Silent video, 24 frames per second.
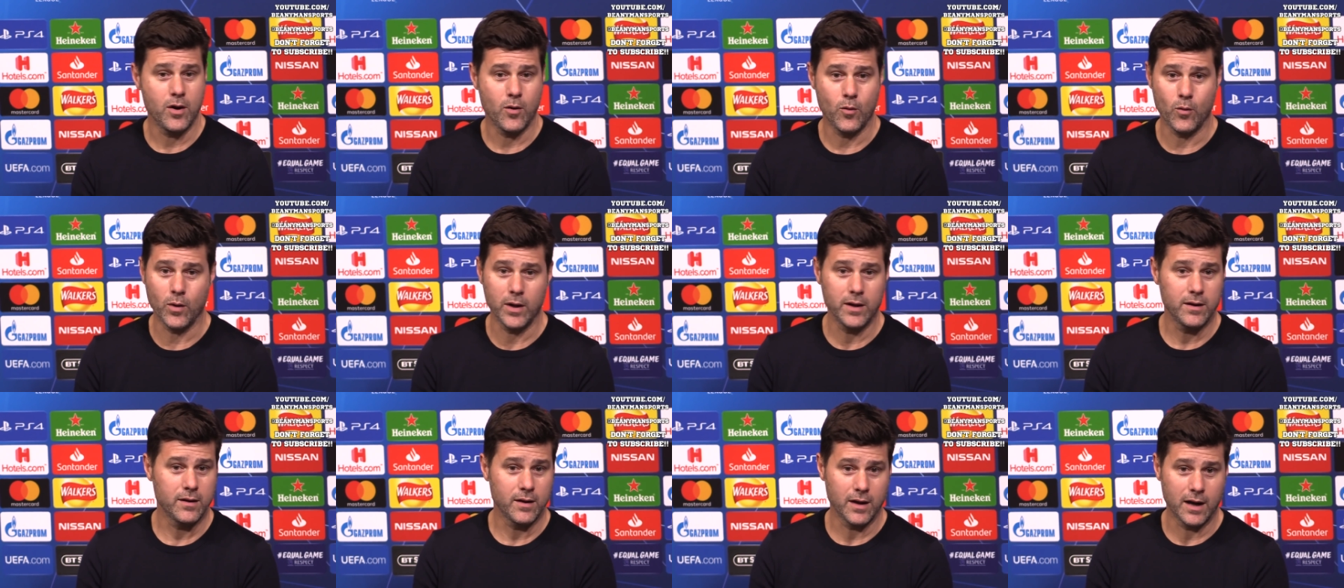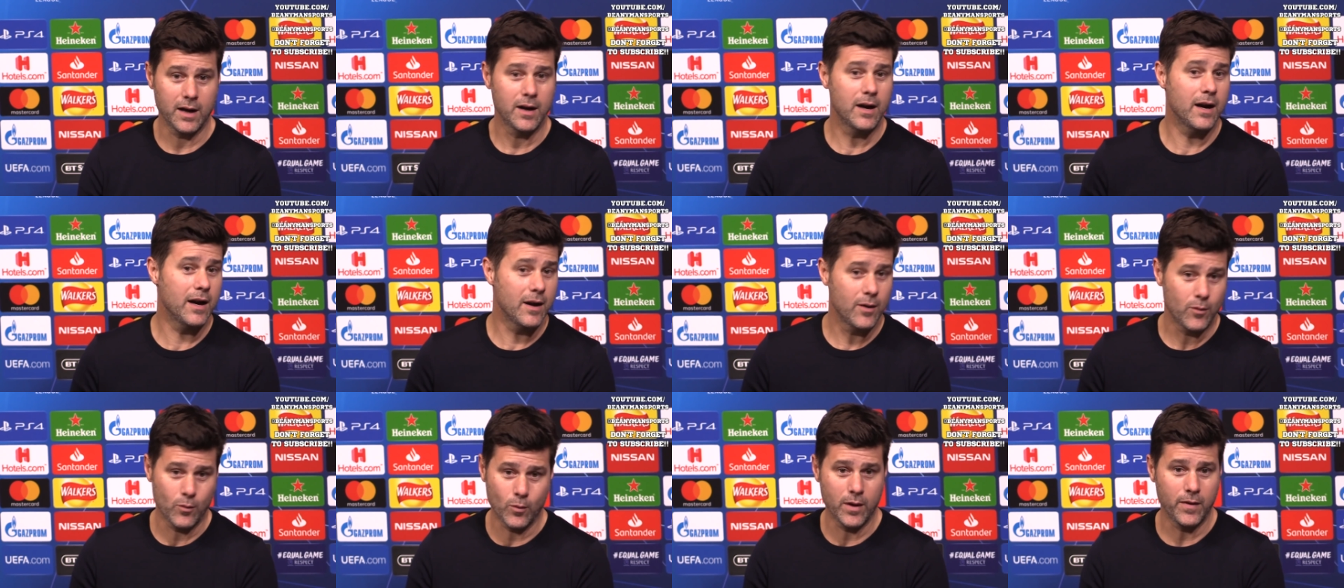Why?
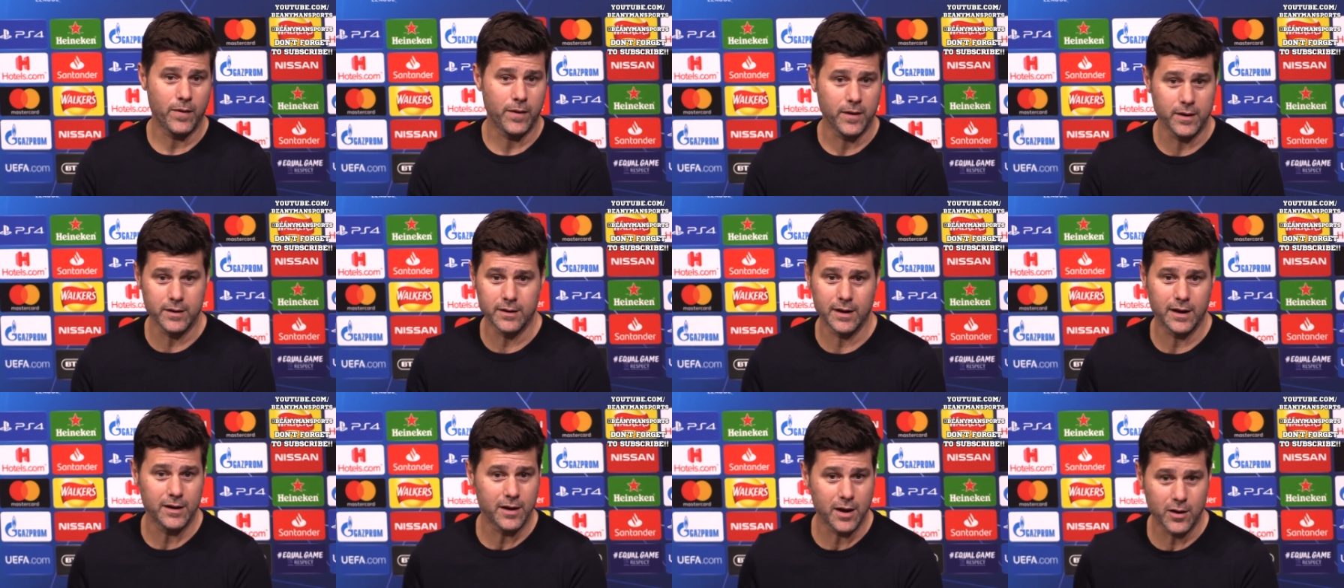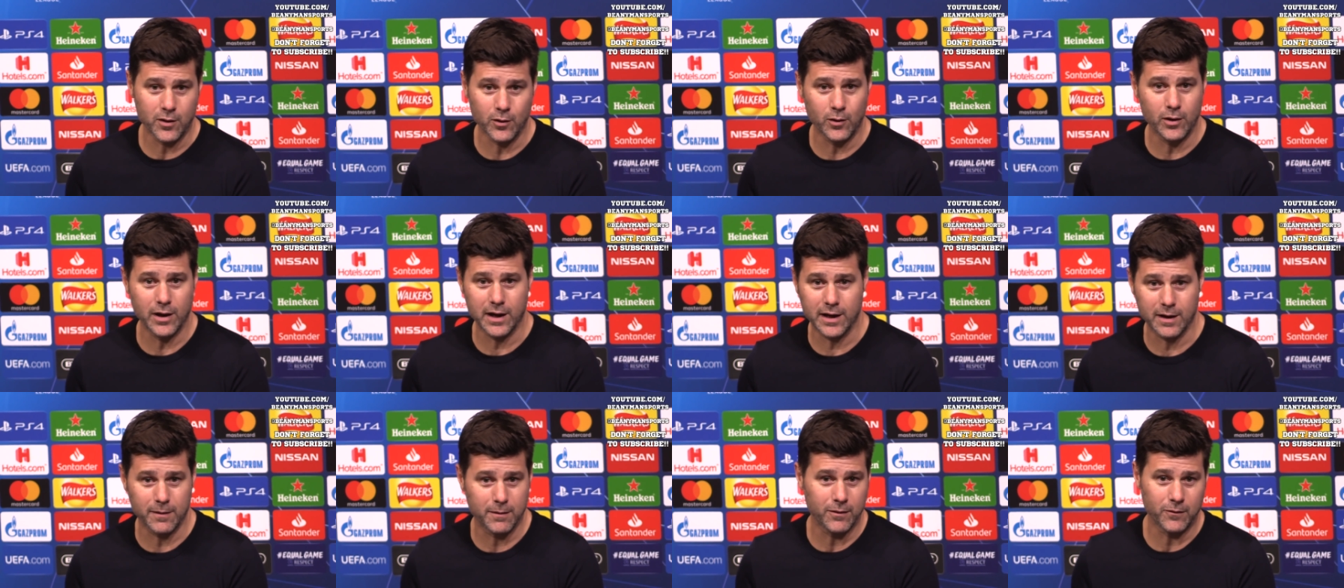One thing that I don't
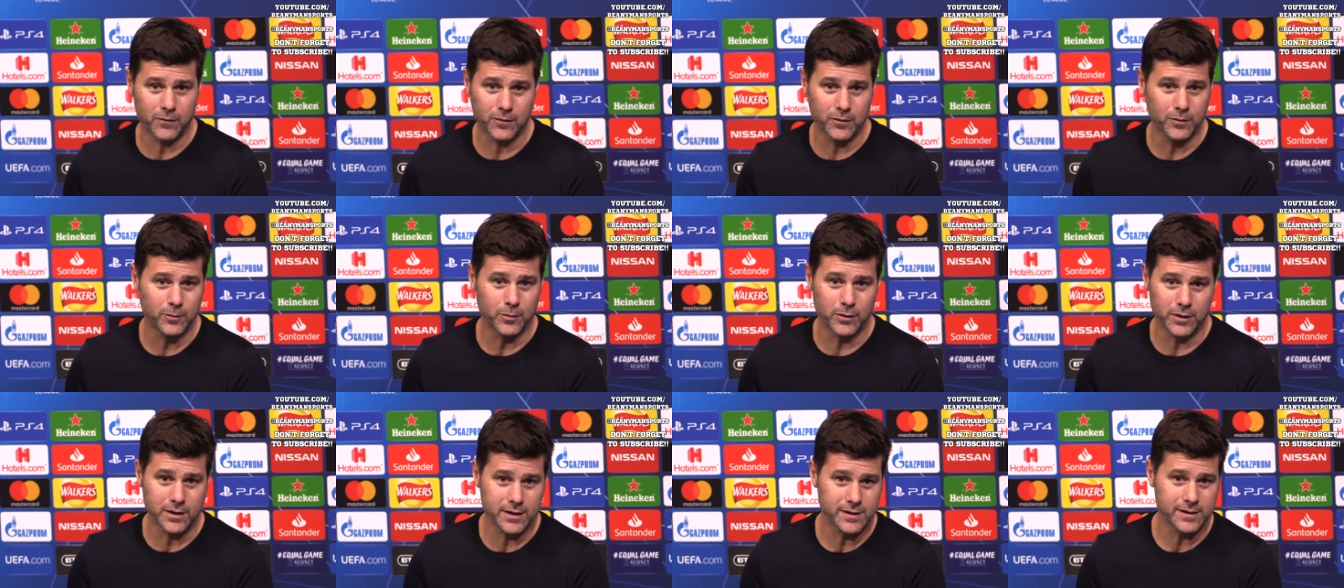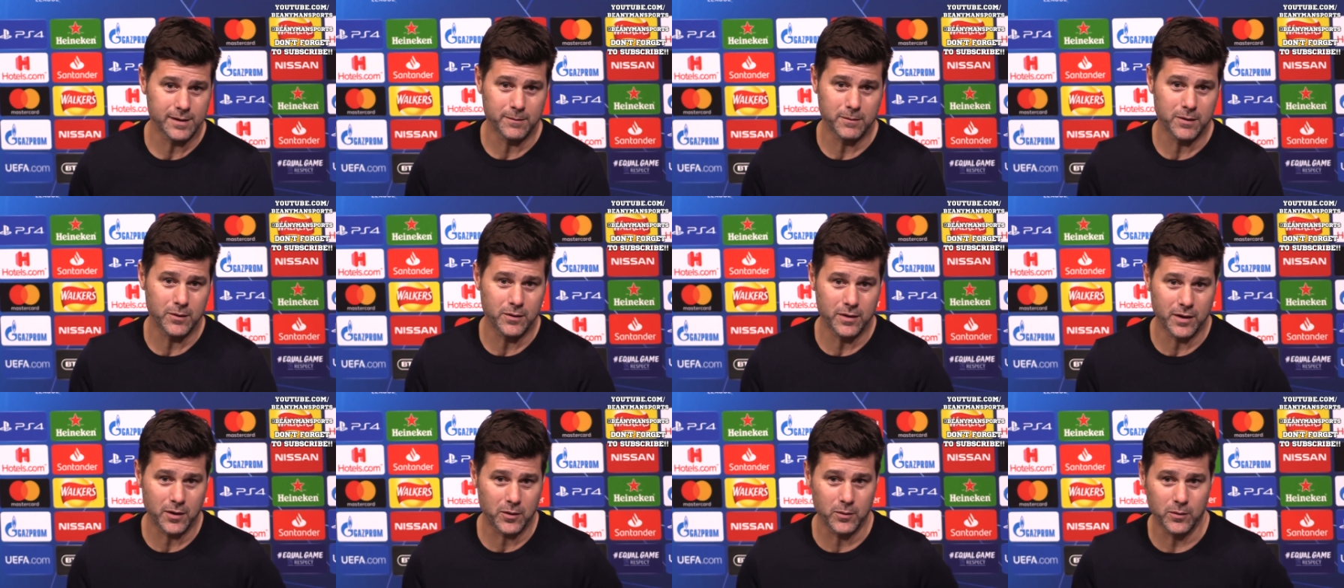like about football is
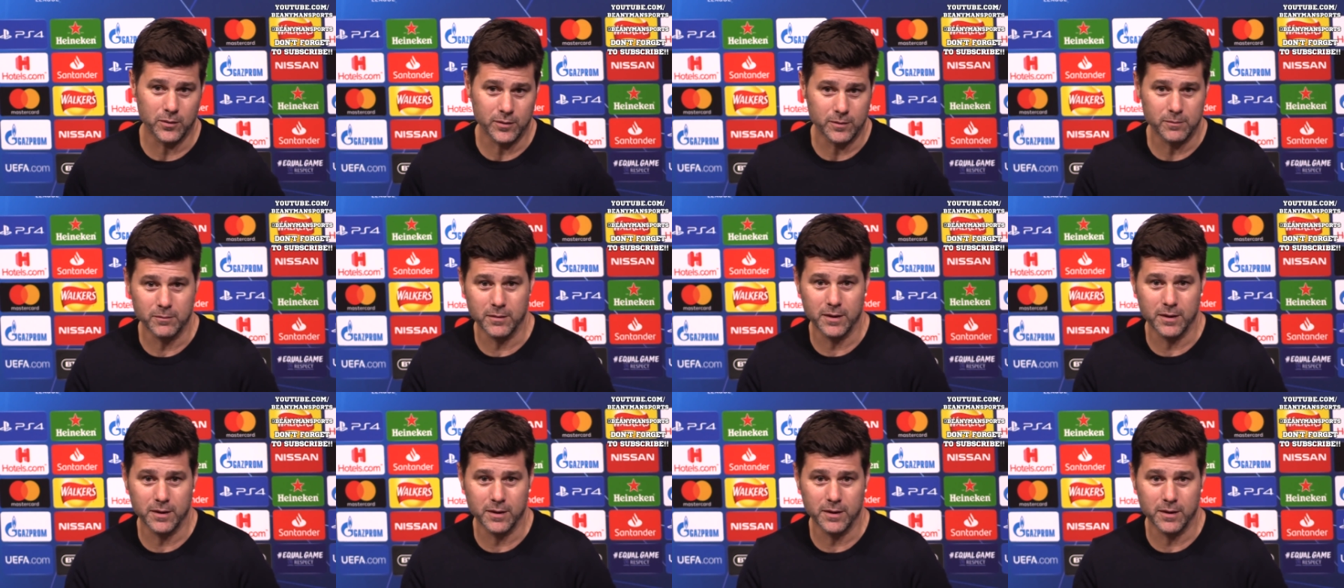about the rules.